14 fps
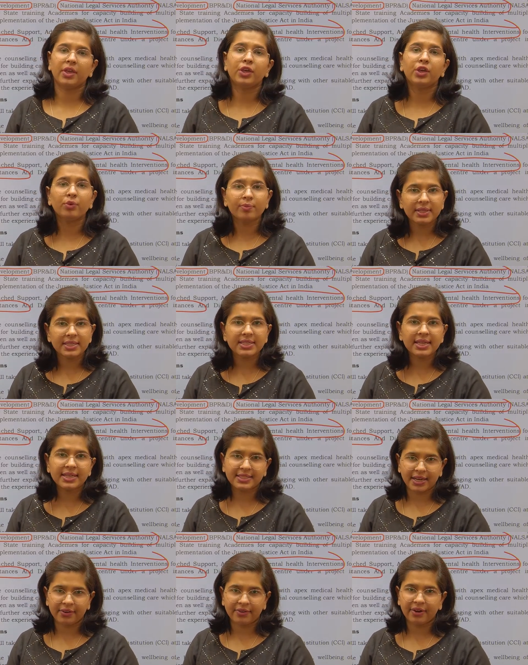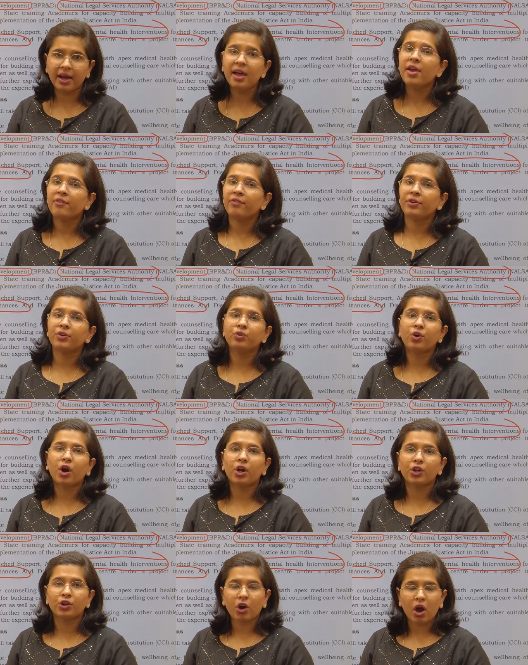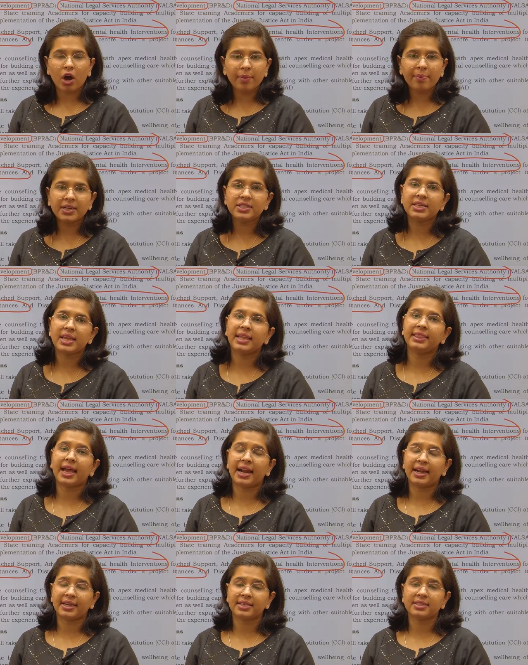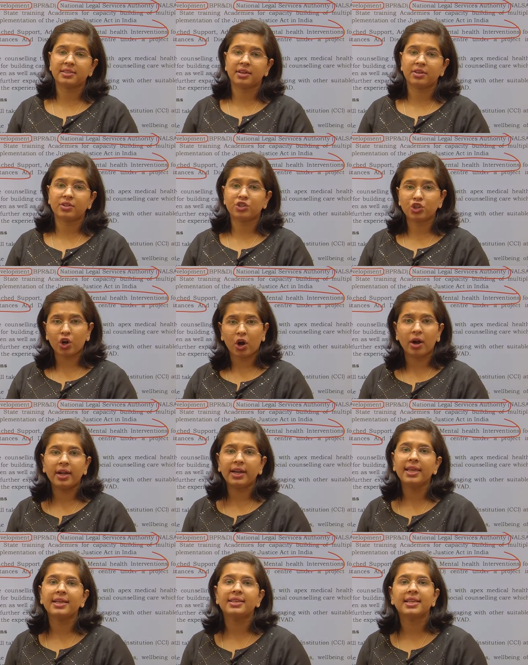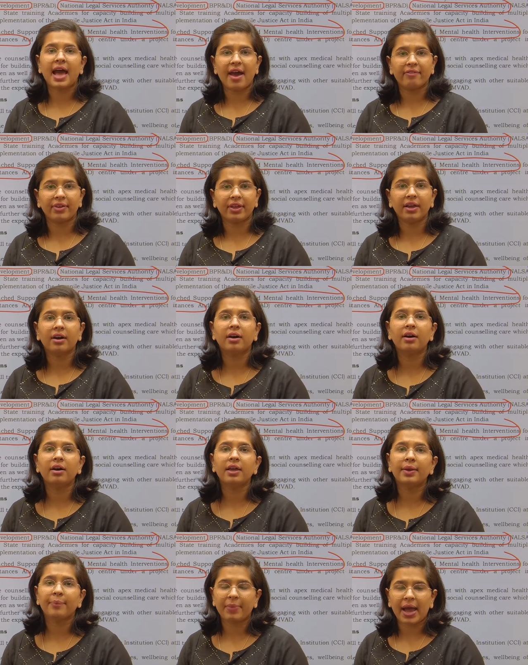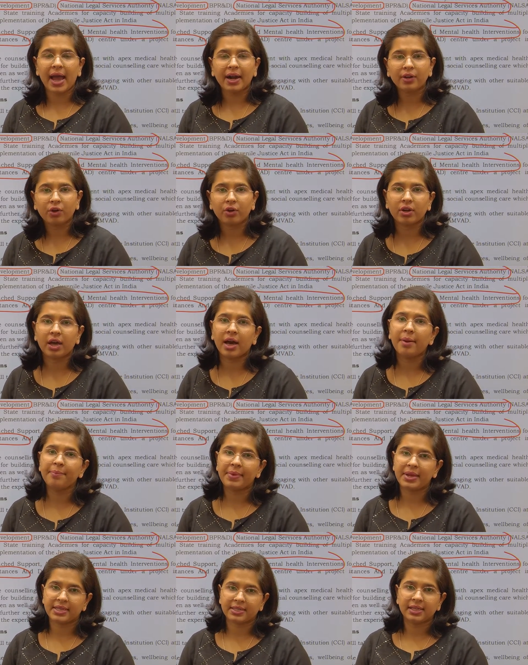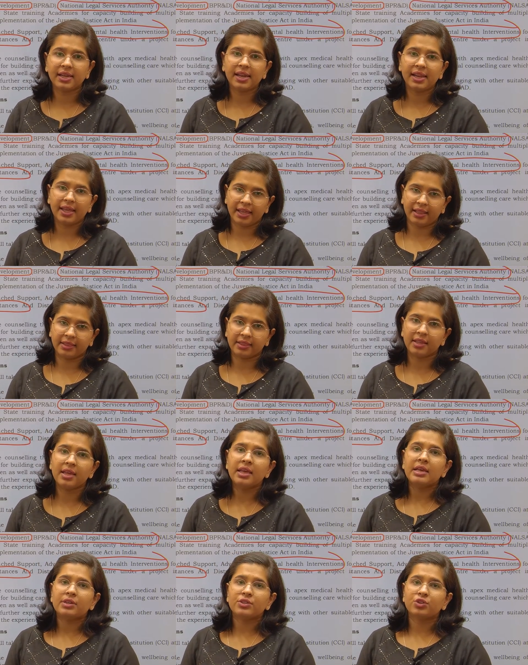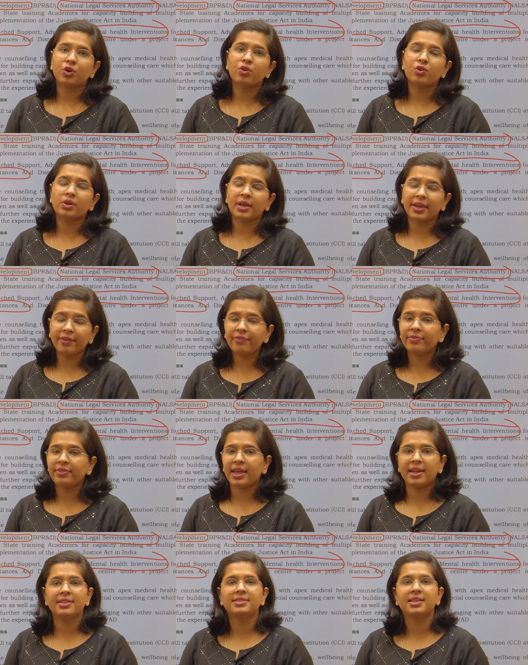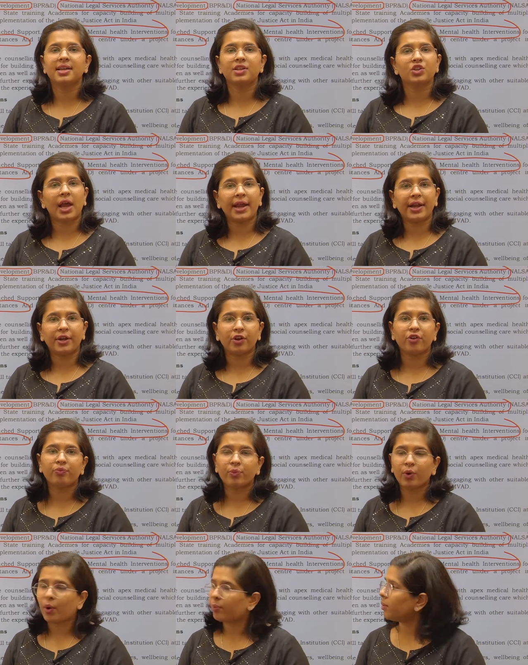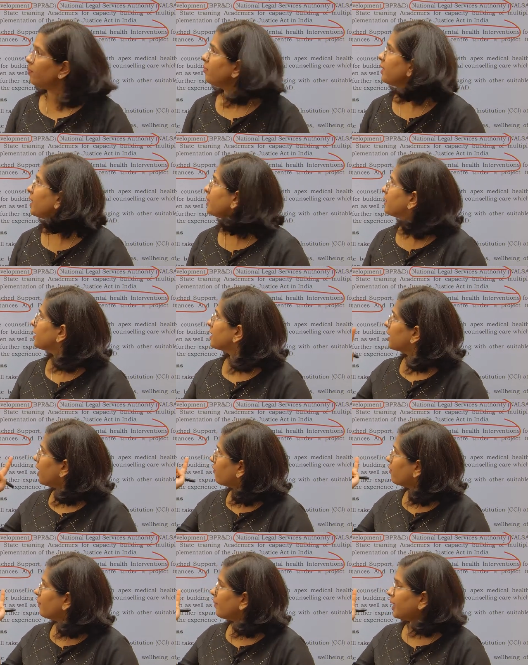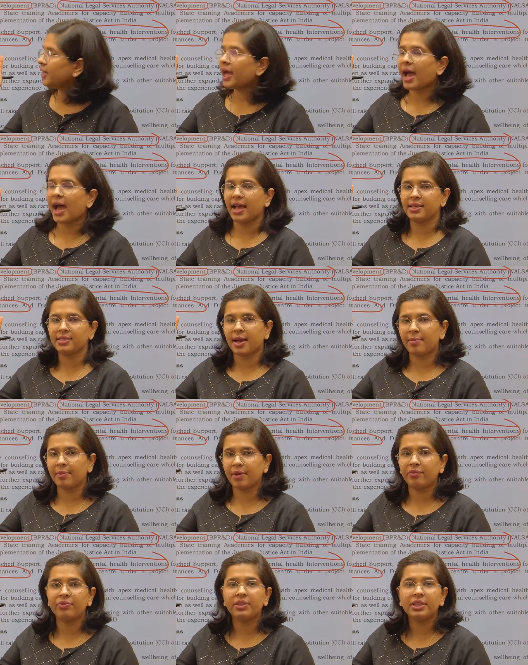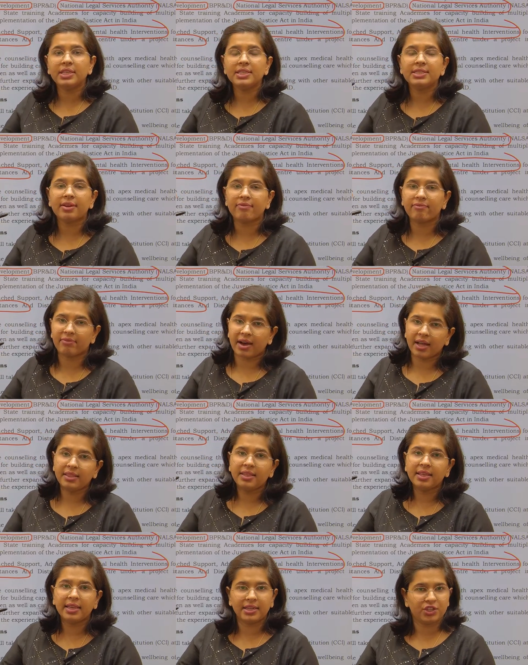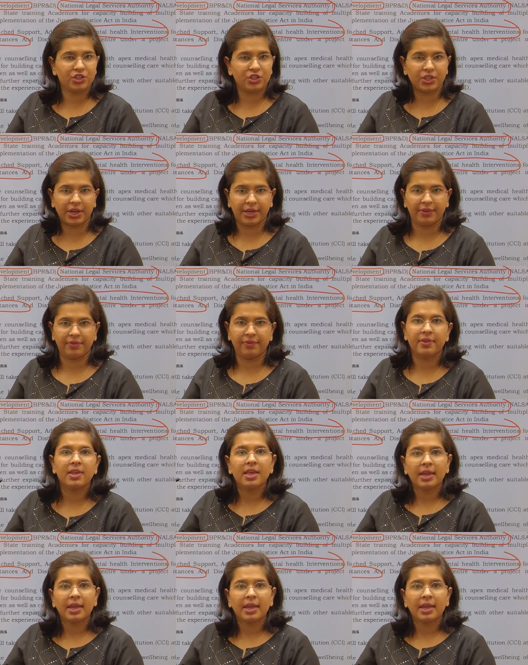humans etc we do not talk much and that is surely is having a impact on our mental health so if there is such kind of problem then the government has come up with the Samvad initiative